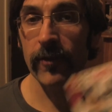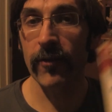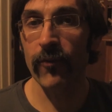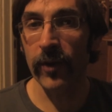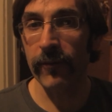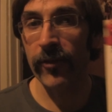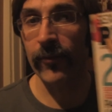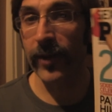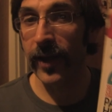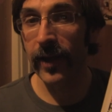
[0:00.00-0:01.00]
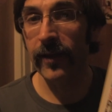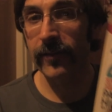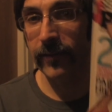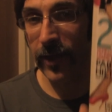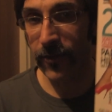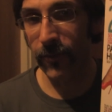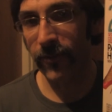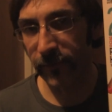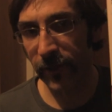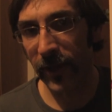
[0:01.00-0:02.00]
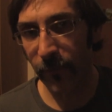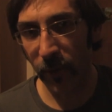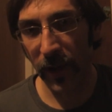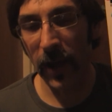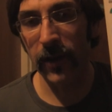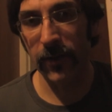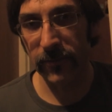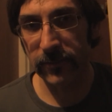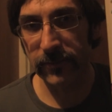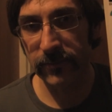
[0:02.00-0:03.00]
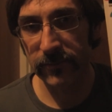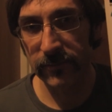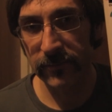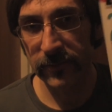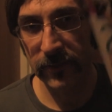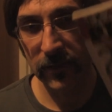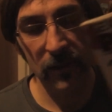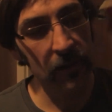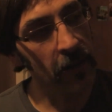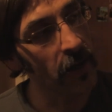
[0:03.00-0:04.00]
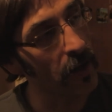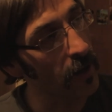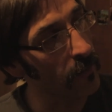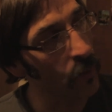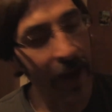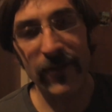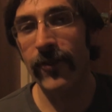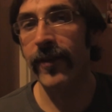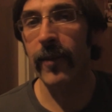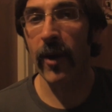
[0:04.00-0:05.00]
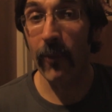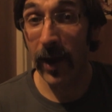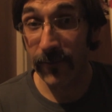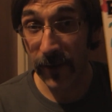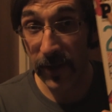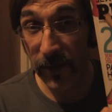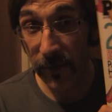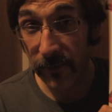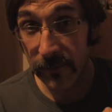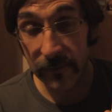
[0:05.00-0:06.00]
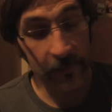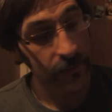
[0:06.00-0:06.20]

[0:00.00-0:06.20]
one of three issues of Playboy I own. Well, I should say my wife and I own.